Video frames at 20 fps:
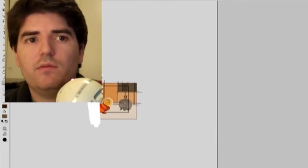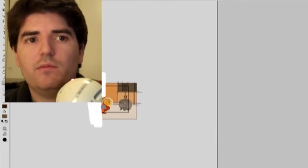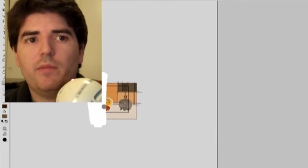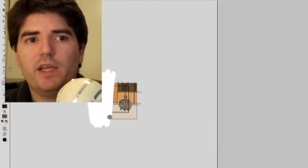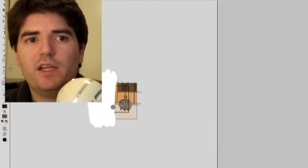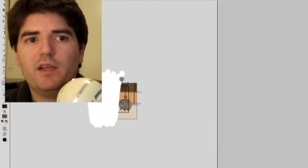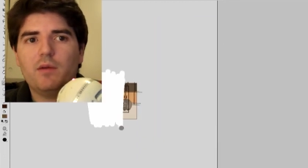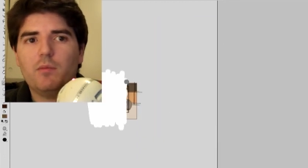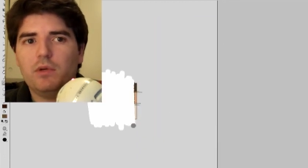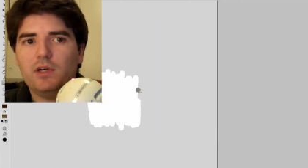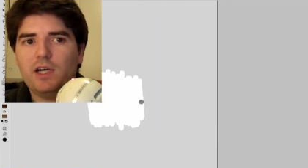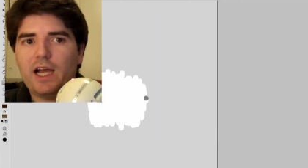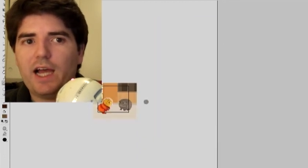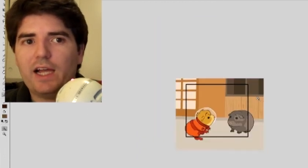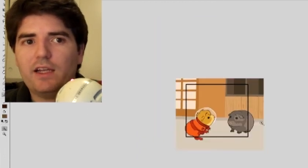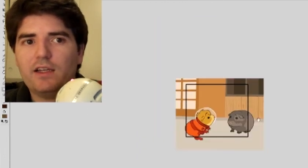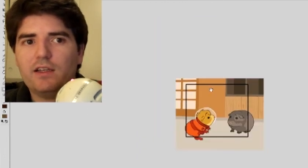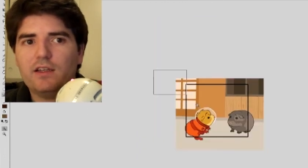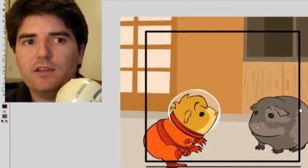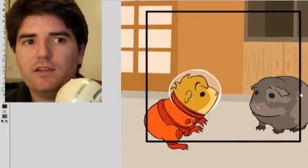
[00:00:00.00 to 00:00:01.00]
make it
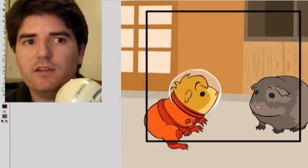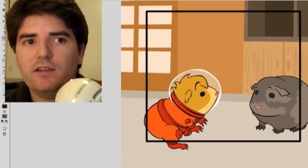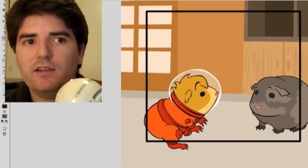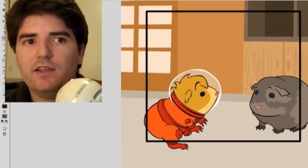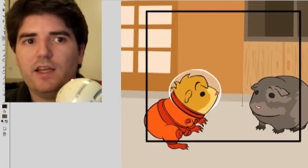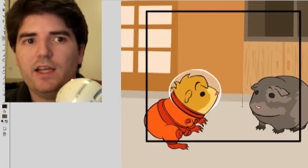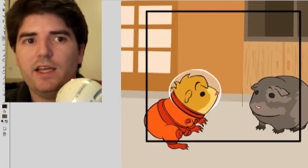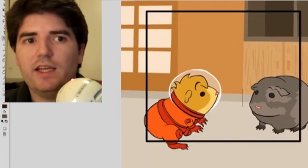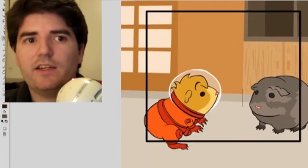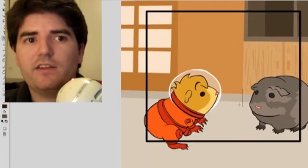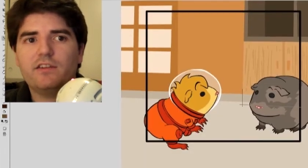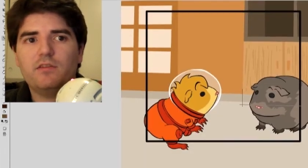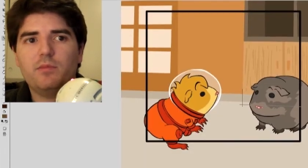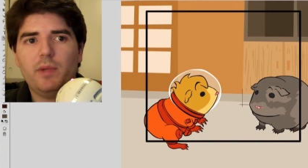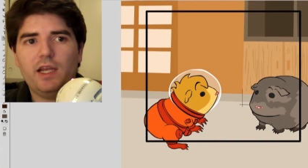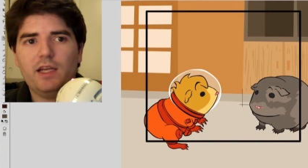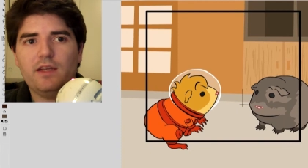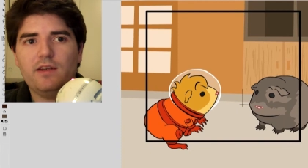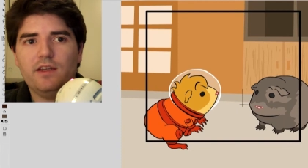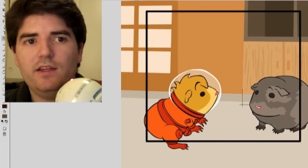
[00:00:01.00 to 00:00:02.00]
black, and
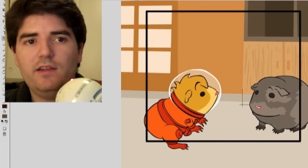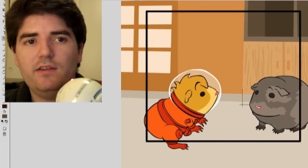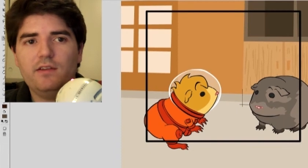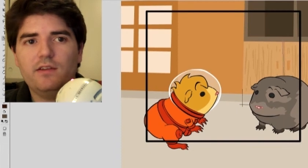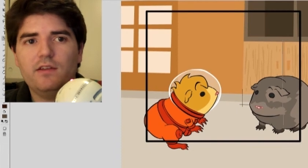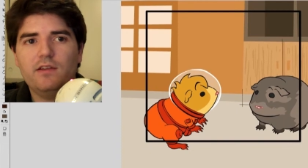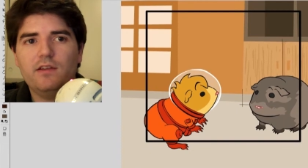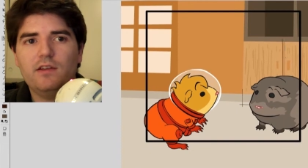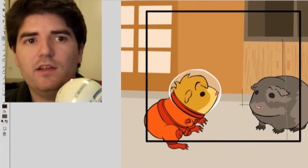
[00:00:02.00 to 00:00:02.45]
expand it,